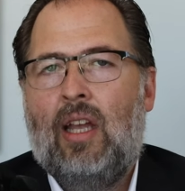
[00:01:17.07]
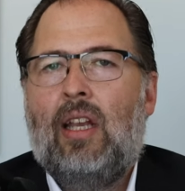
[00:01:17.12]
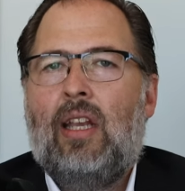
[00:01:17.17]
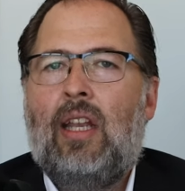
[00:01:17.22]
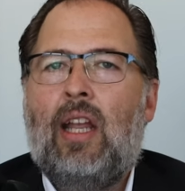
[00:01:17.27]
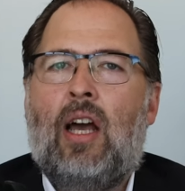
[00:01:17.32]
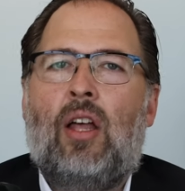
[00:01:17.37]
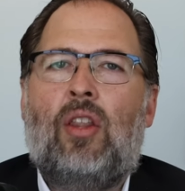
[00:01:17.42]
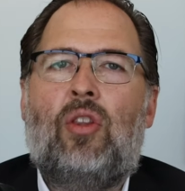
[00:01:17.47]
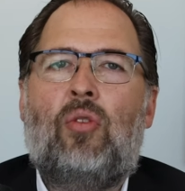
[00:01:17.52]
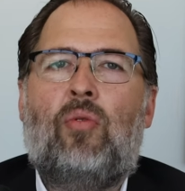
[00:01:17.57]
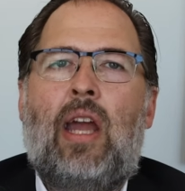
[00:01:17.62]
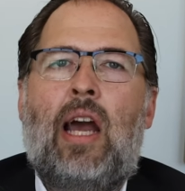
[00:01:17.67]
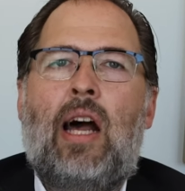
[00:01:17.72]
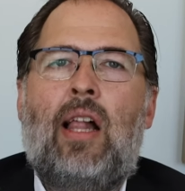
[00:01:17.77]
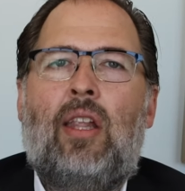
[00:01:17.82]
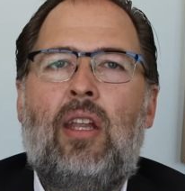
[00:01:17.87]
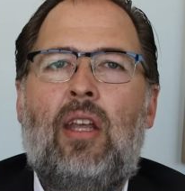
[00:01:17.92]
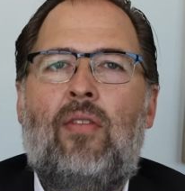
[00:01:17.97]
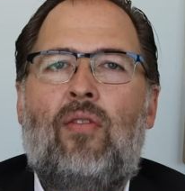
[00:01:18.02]
Now, the
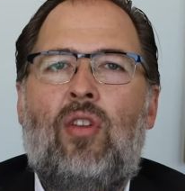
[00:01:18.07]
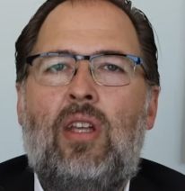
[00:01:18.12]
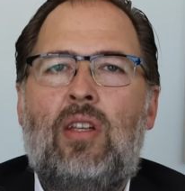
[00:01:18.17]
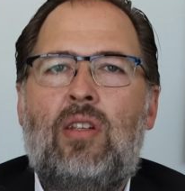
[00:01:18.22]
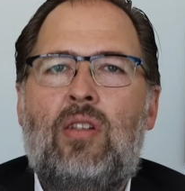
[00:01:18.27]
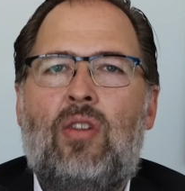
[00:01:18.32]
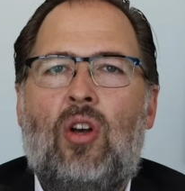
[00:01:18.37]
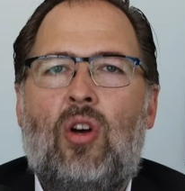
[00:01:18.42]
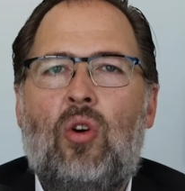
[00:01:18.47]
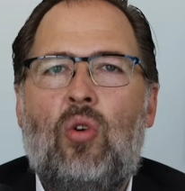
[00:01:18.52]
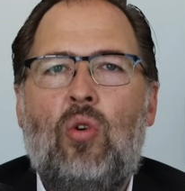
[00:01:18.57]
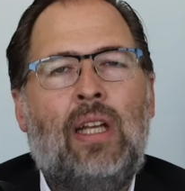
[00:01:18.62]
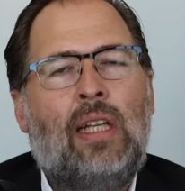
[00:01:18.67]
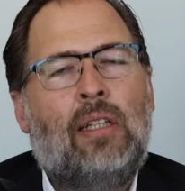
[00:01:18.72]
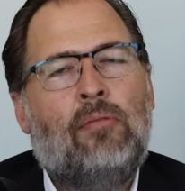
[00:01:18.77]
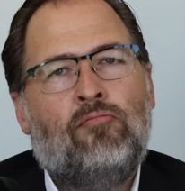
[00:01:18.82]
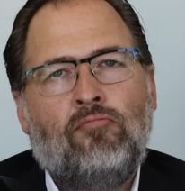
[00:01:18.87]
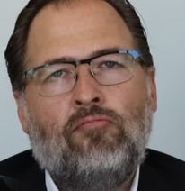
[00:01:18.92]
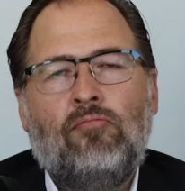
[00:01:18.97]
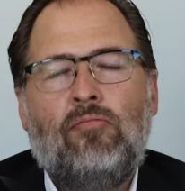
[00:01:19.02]
reality of it is, though,
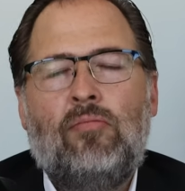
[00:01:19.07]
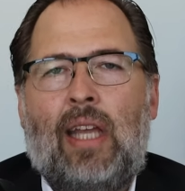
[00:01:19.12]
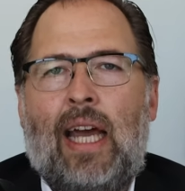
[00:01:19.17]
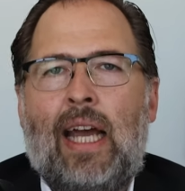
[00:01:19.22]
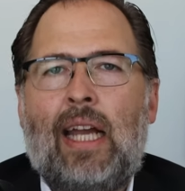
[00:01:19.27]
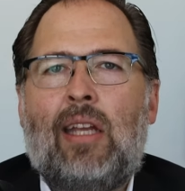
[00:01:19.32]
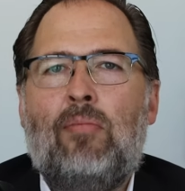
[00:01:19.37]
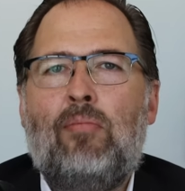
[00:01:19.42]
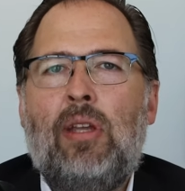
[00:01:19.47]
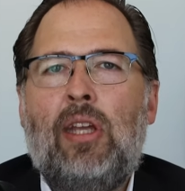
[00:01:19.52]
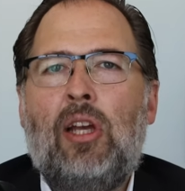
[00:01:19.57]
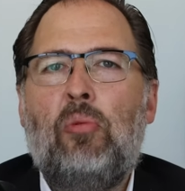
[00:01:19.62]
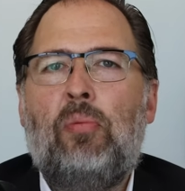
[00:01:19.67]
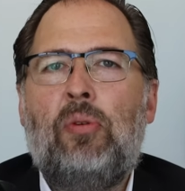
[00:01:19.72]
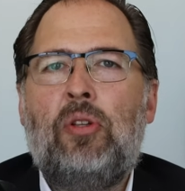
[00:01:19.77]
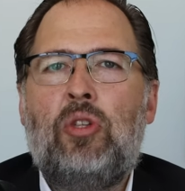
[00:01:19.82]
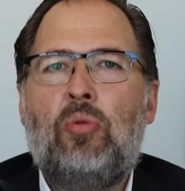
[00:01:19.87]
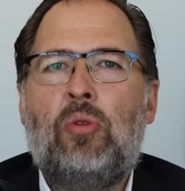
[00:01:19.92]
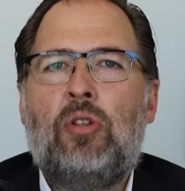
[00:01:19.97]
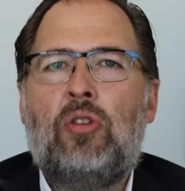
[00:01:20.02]
that can be
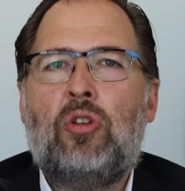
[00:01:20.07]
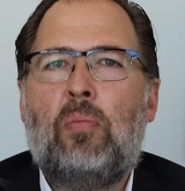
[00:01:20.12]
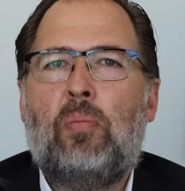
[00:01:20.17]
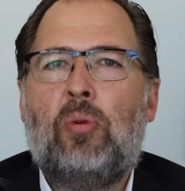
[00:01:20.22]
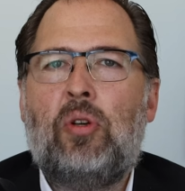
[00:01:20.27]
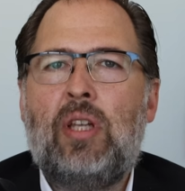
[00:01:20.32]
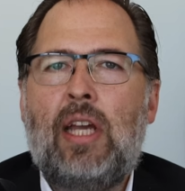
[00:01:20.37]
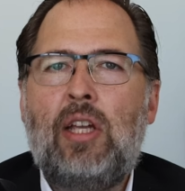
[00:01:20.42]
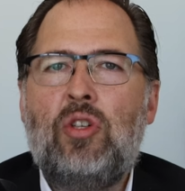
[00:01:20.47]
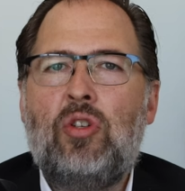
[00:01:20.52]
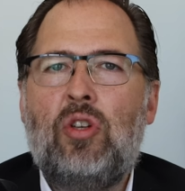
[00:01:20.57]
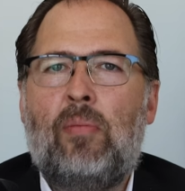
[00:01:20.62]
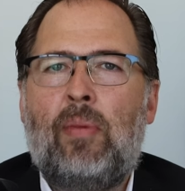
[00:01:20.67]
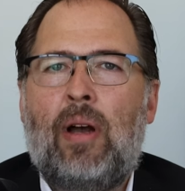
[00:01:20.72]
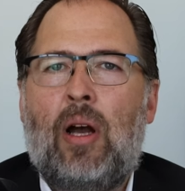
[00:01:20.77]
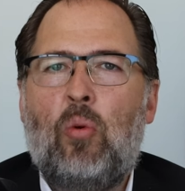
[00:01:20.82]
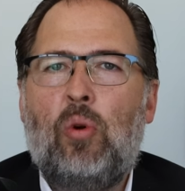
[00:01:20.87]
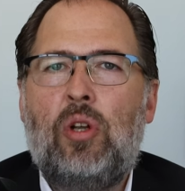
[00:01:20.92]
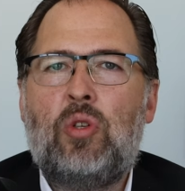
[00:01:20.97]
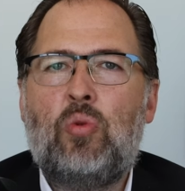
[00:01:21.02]
open to interpretation
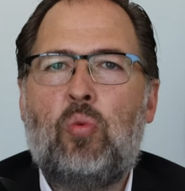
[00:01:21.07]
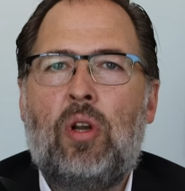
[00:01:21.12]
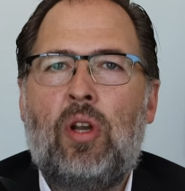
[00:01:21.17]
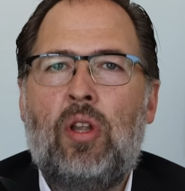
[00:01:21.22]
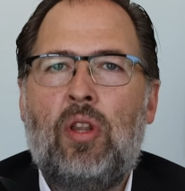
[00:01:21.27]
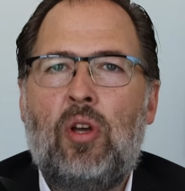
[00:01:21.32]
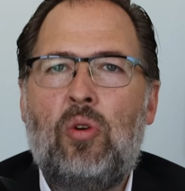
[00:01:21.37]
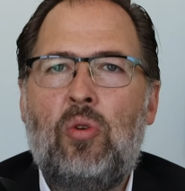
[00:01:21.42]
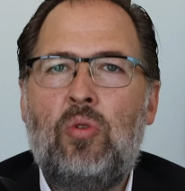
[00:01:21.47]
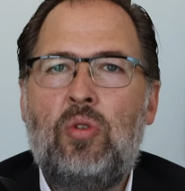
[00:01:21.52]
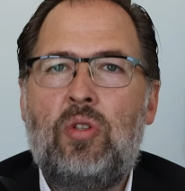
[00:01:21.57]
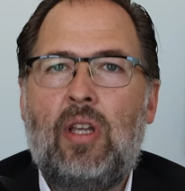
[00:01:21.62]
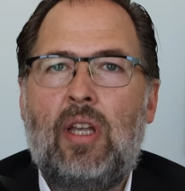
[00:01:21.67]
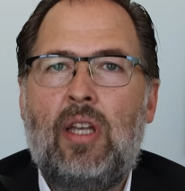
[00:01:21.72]
about which one of those